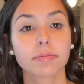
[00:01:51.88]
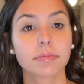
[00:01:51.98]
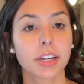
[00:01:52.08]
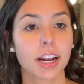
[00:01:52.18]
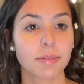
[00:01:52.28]

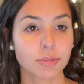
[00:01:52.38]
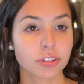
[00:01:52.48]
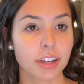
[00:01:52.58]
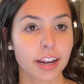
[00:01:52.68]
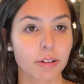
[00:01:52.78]
And I'm just
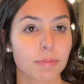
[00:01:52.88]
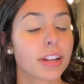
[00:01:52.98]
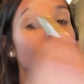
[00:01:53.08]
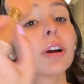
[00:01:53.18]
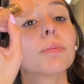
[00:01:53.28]
setting with my
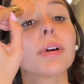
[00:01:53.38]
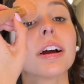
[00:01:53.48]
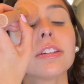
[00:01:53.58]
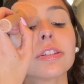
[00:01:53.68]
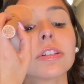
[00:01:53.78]
Tarte
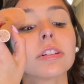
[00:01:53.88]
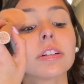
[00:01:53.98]
brush.